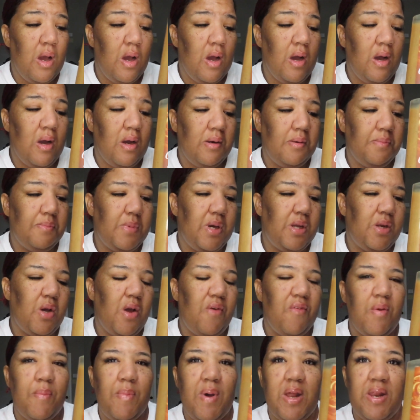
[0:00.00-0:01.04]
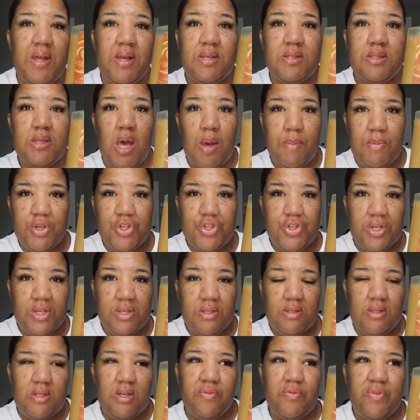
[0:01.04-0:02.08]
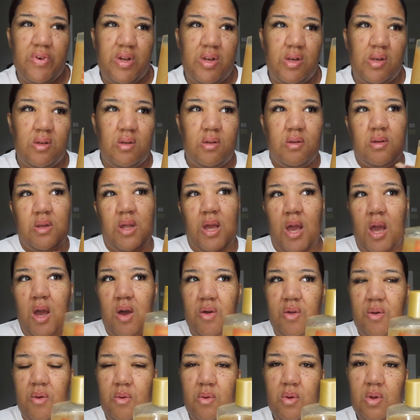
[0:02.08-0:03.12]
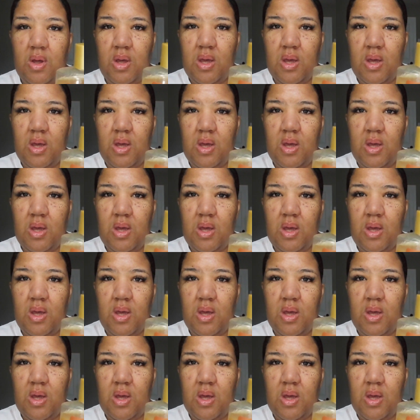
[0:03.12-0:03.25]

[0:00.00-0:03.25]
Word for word: um I know everybody's chemistry is different and how